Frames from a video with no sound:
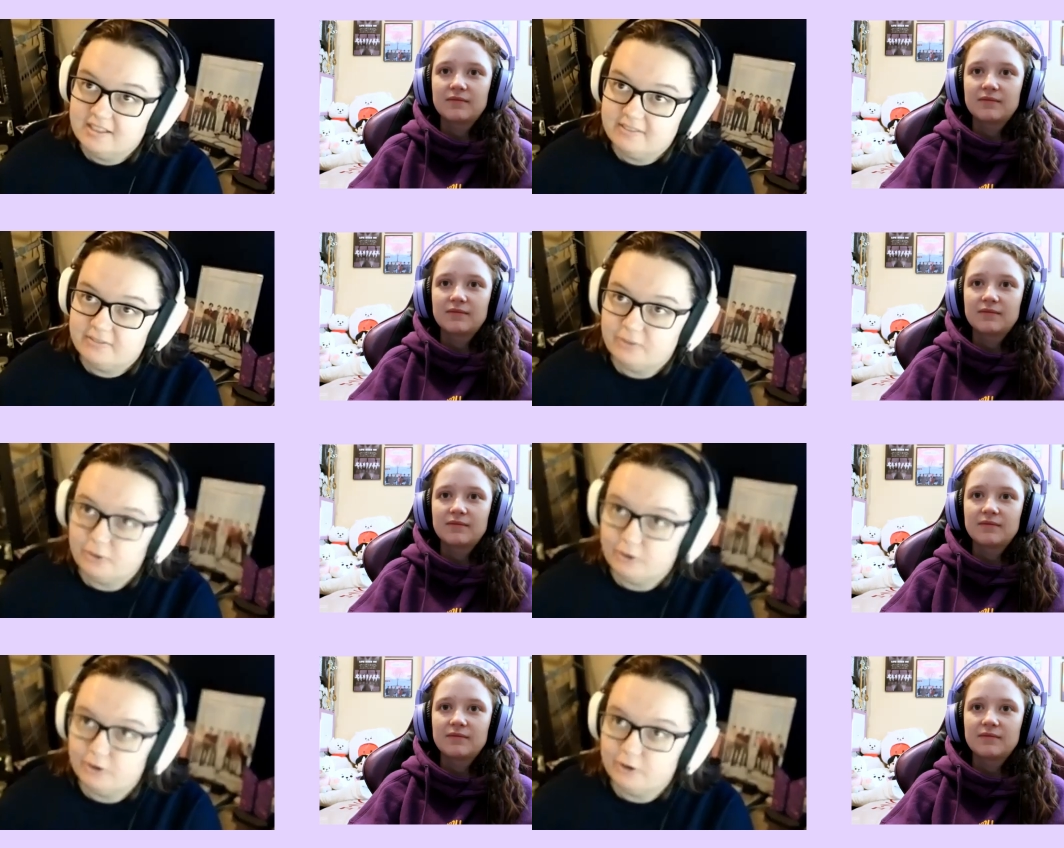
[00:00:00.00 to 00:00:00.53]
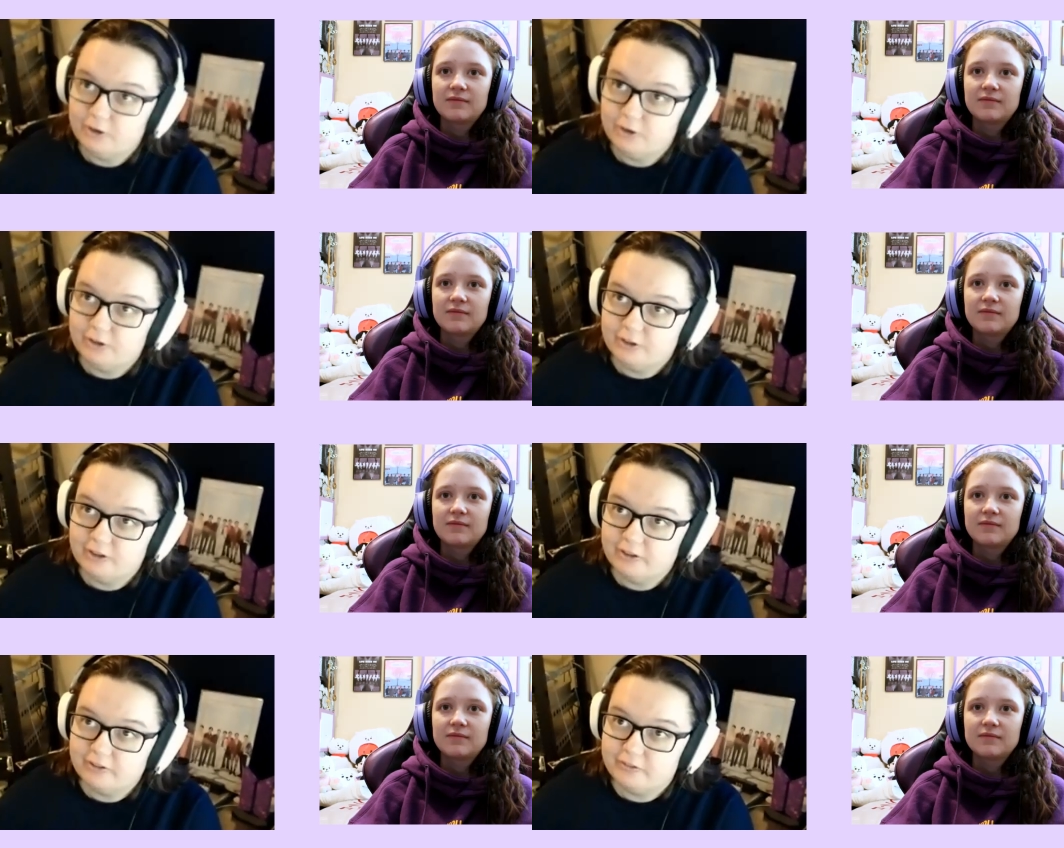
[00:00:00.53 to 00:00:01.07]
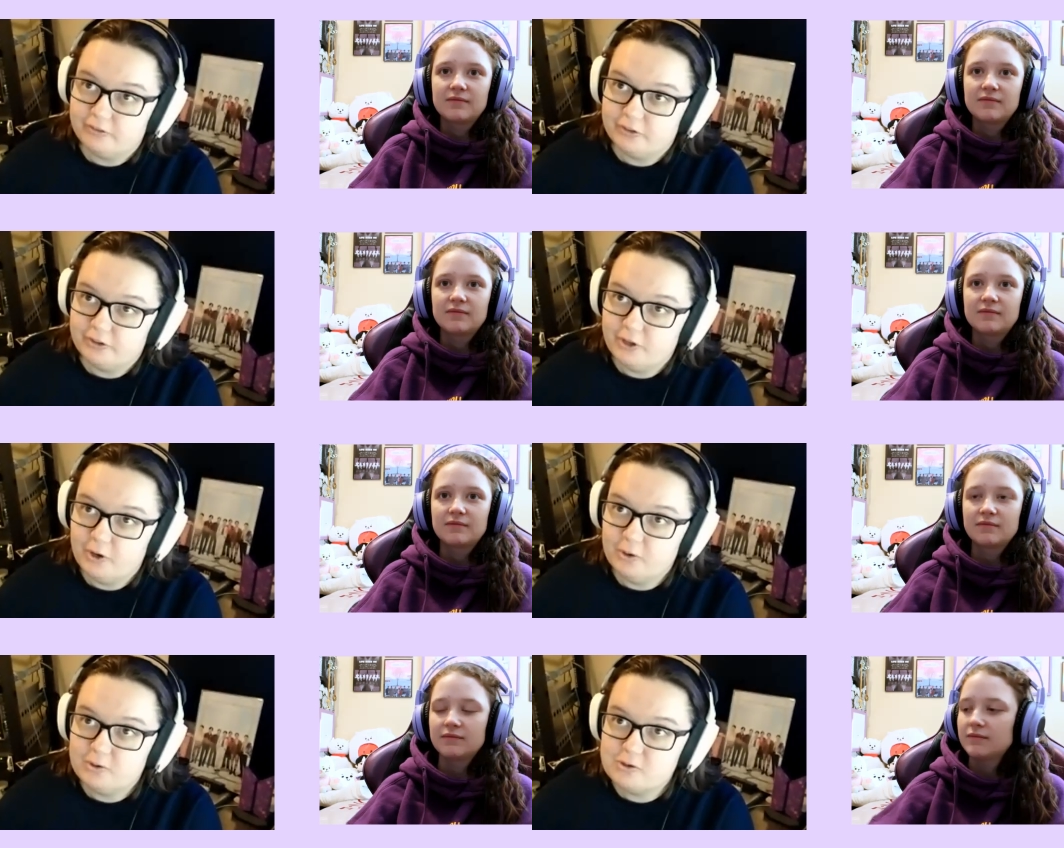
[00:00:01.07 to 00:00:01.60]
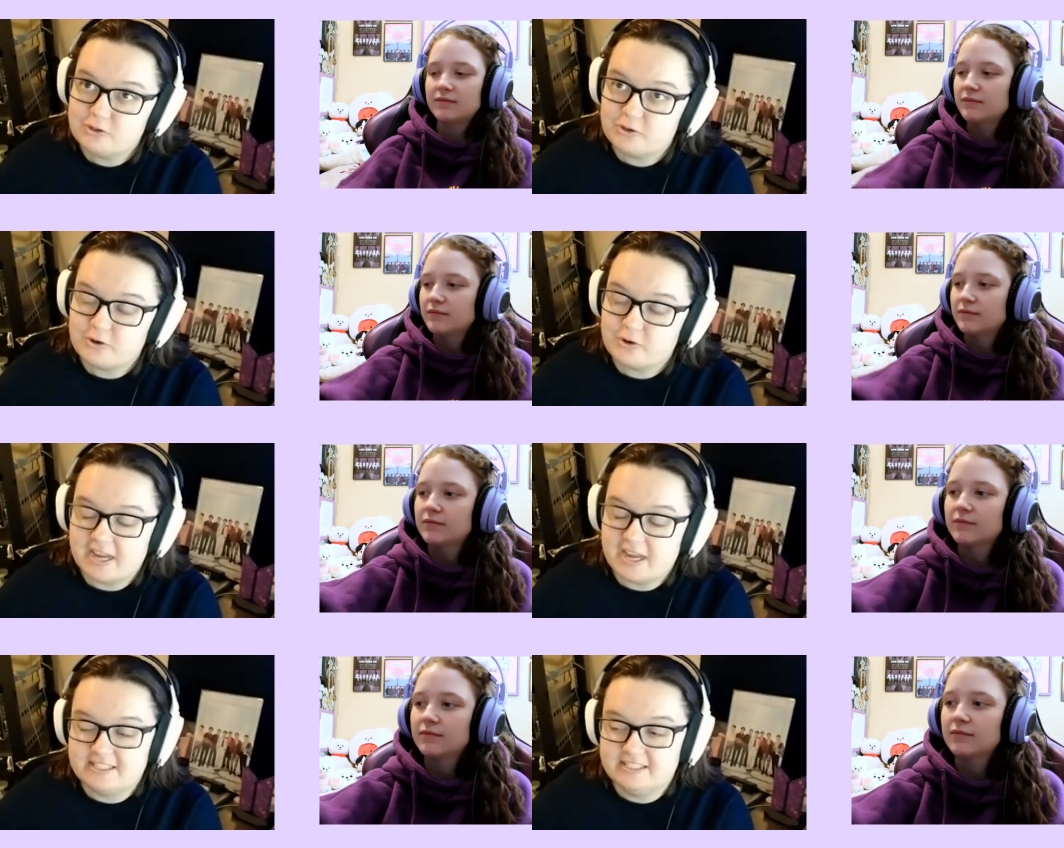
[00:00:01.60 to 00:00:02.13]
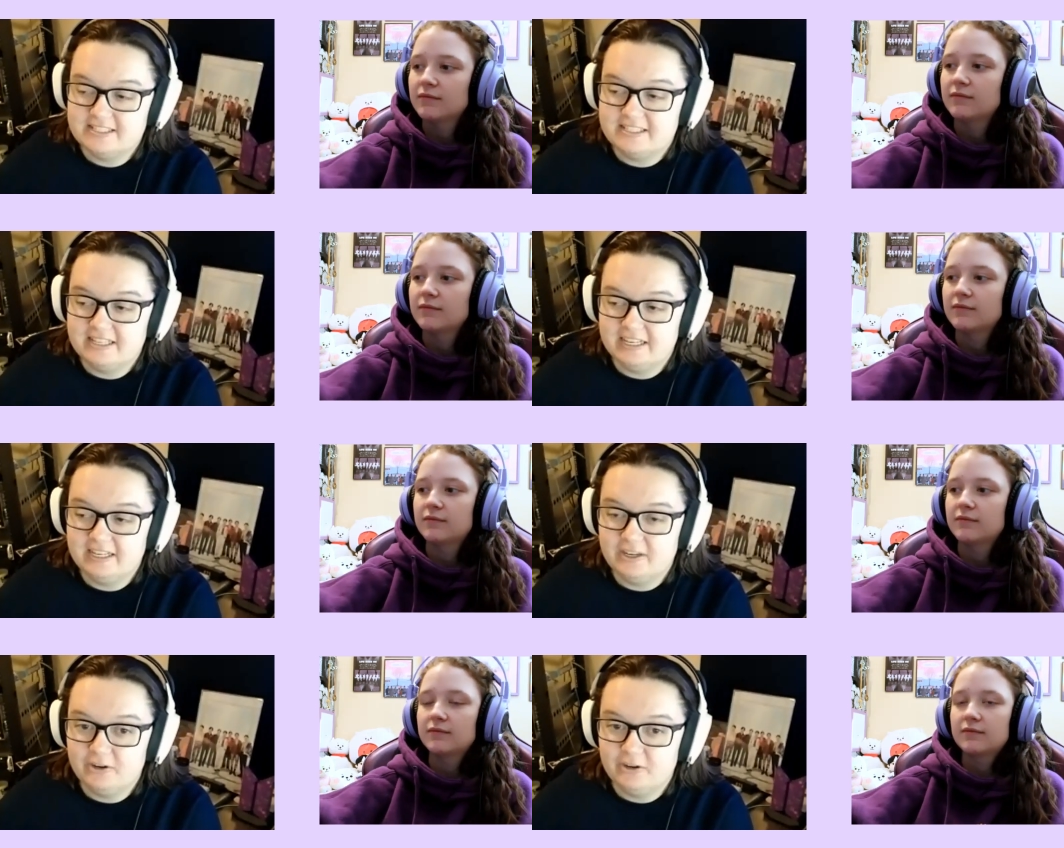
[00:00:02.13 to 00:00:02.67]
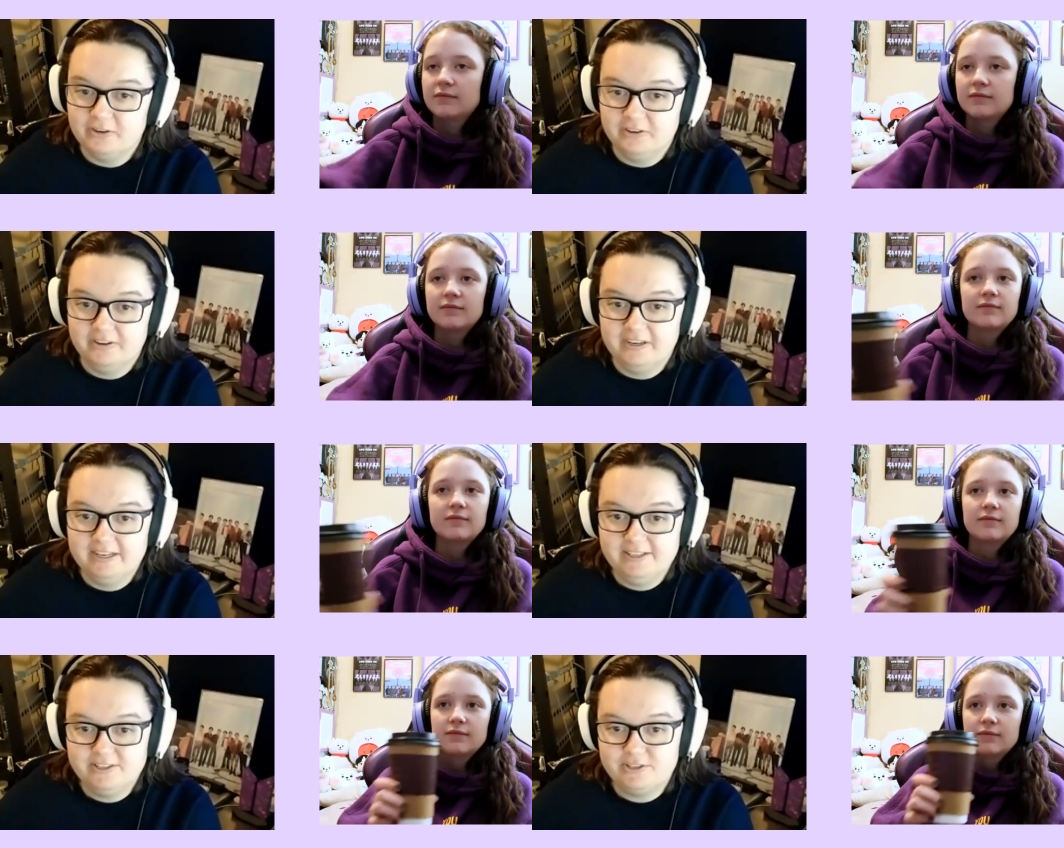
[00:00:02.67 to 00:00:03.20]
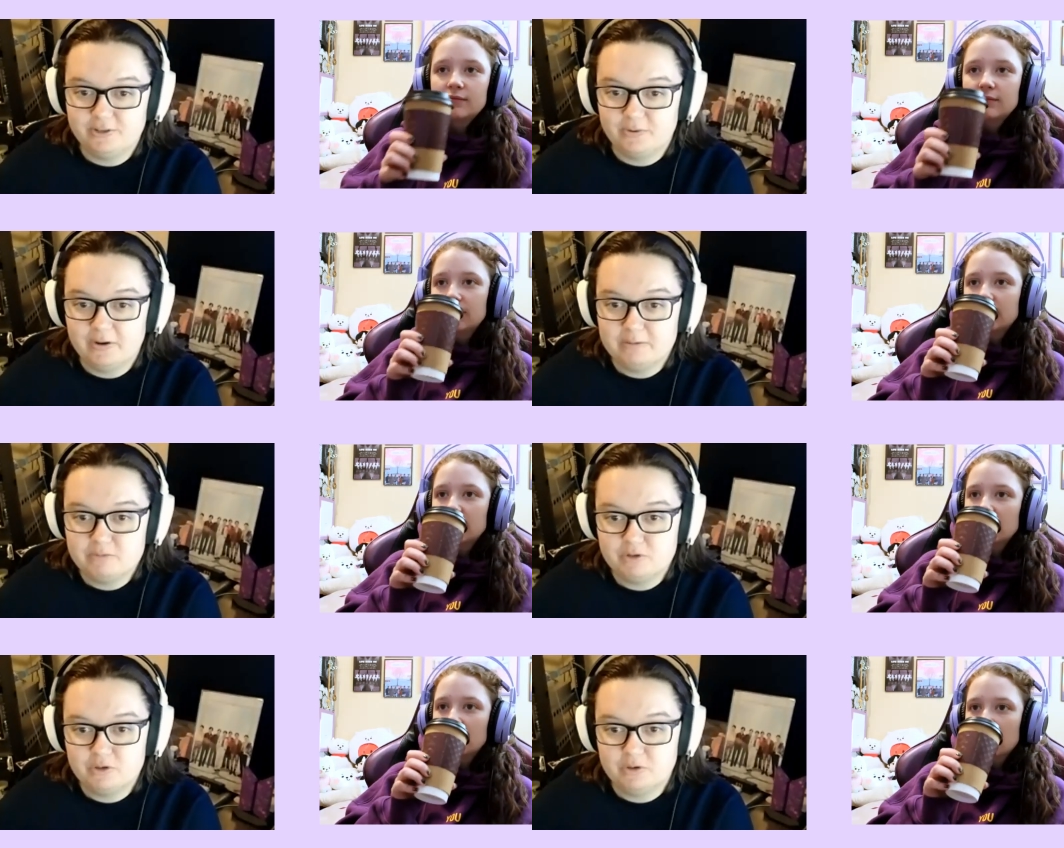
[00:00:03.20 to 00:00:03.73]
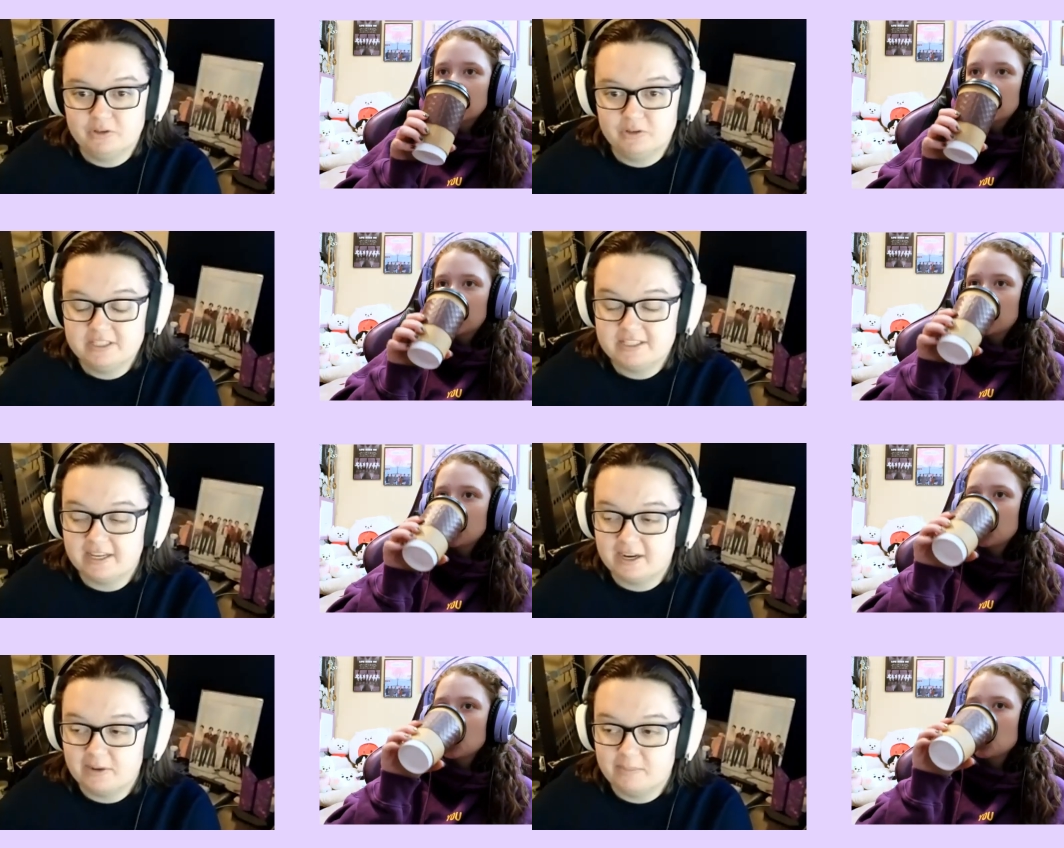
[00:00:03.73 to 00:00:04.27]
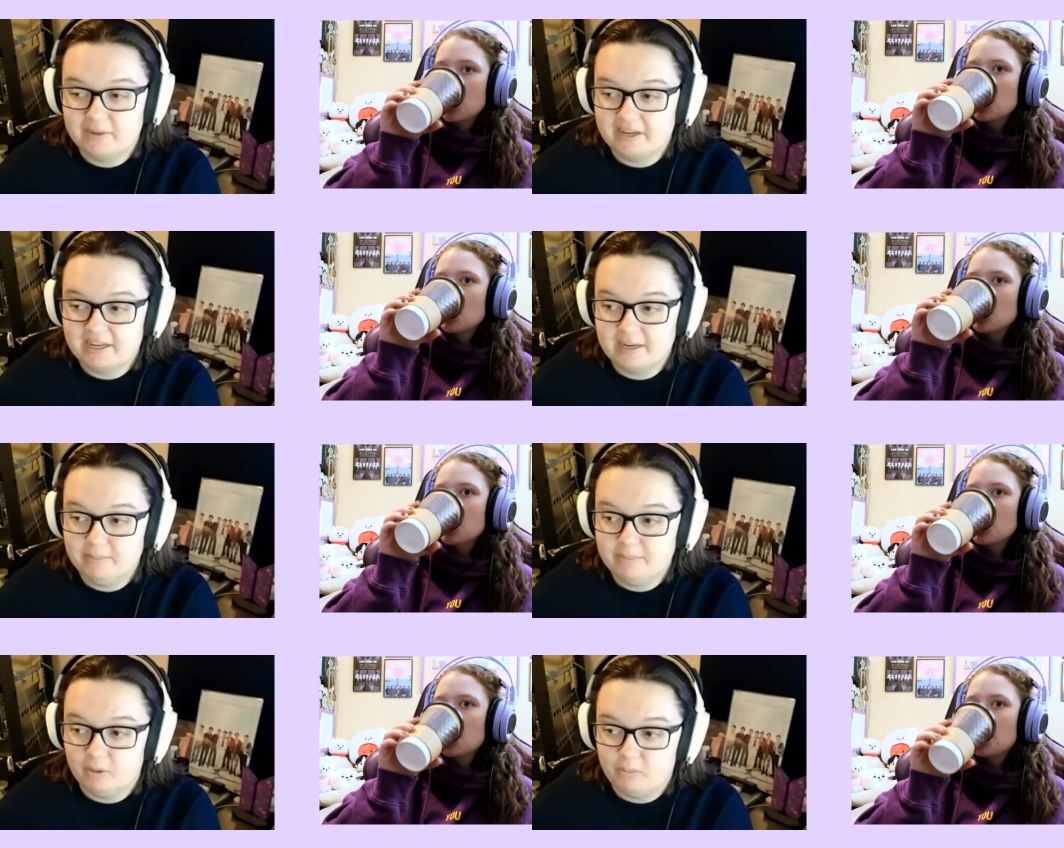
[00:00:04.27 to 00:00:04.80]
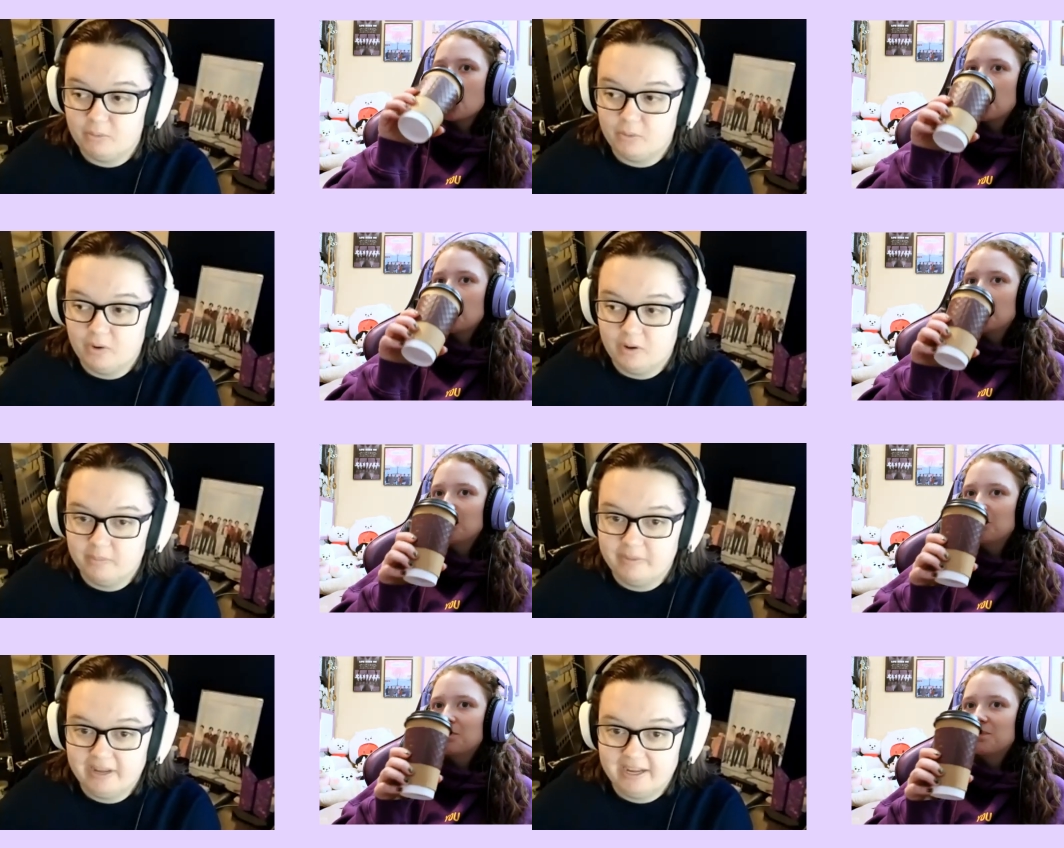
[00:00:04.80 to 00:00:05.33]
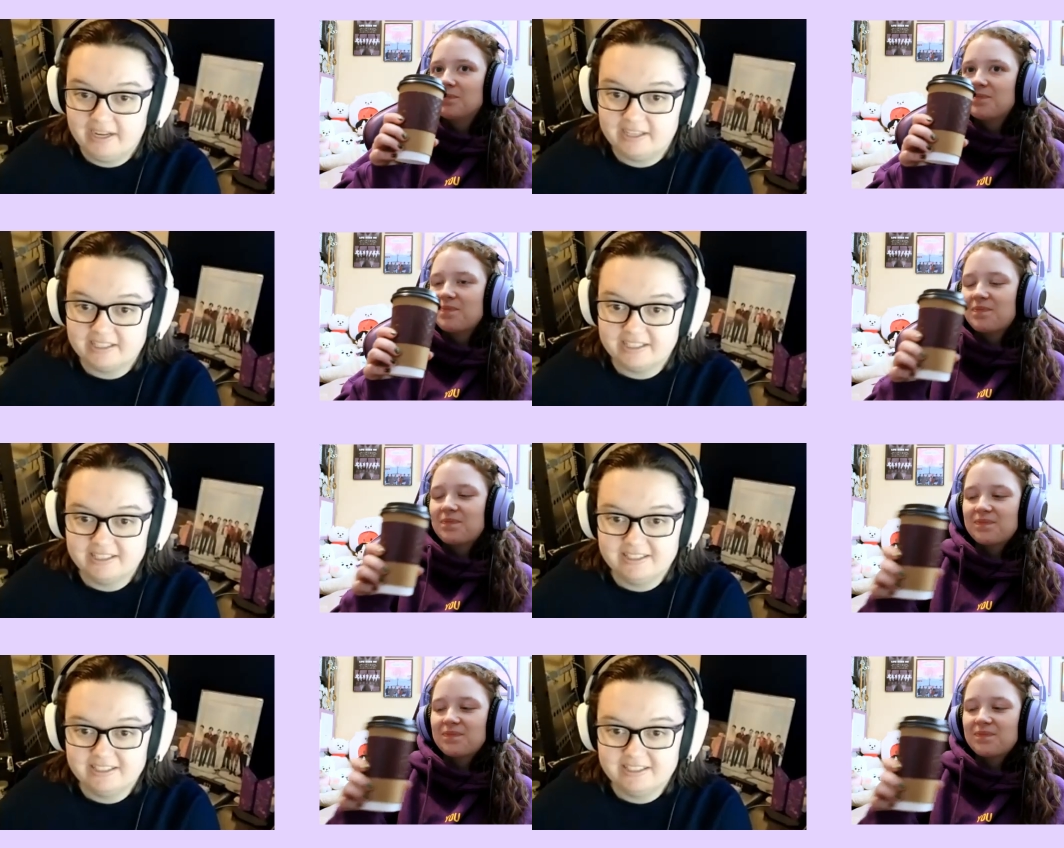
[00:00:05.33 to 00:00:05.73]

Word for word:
Speaker 1: For for those who hasn't seen our Instagram stories, I got my K-pop wall back